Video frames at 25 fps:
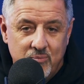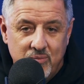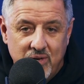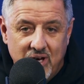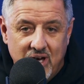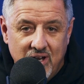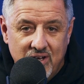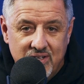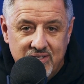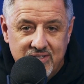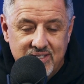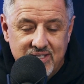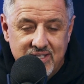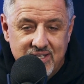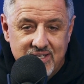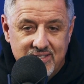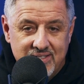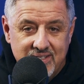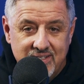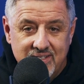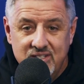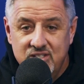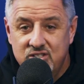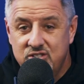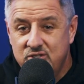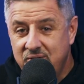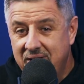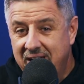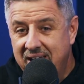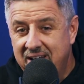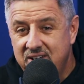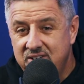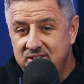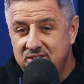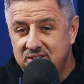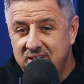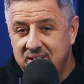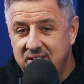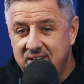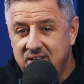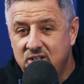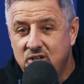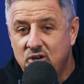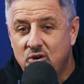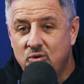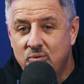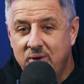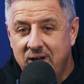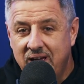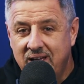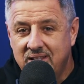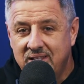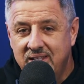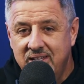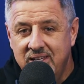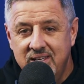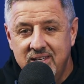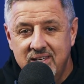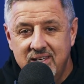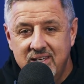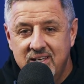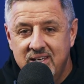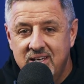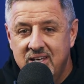policies and this strategy correctly.